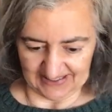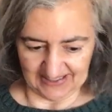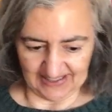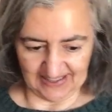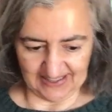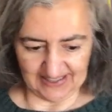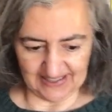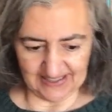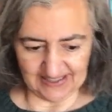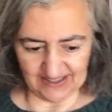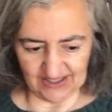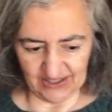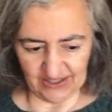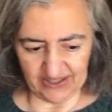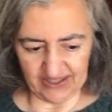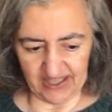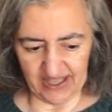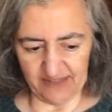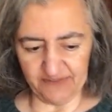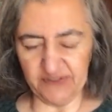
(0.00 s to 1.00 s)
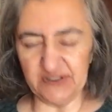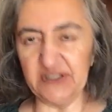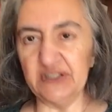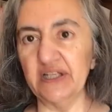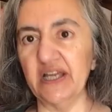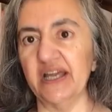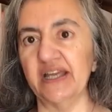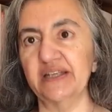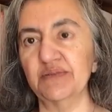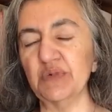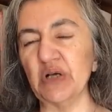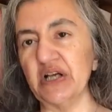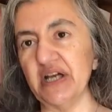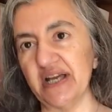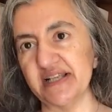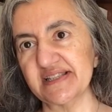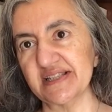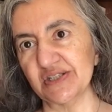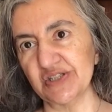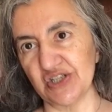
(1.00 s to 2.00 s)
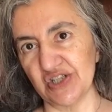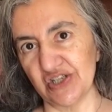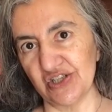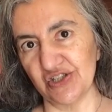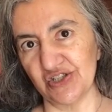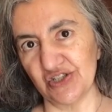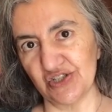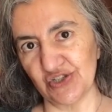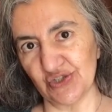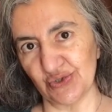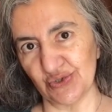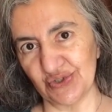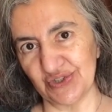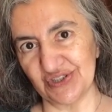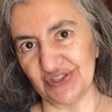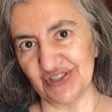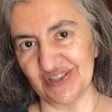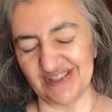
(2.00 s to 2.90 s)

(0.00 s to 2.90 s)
Every animal has a short,